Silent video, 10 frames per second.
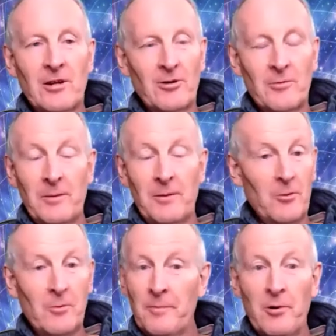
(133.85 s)
a lot of people
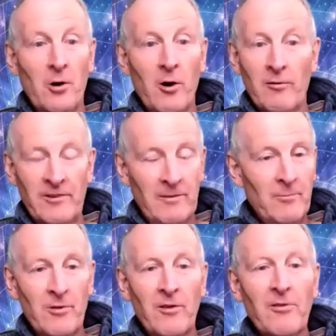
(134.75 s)
will be put off
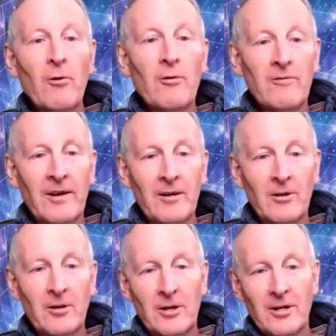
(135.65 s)
even with the thought of it.
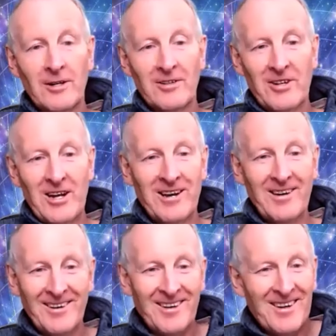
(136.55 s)
You know,
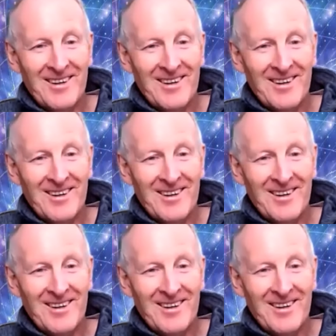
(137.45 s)
mm-hmm.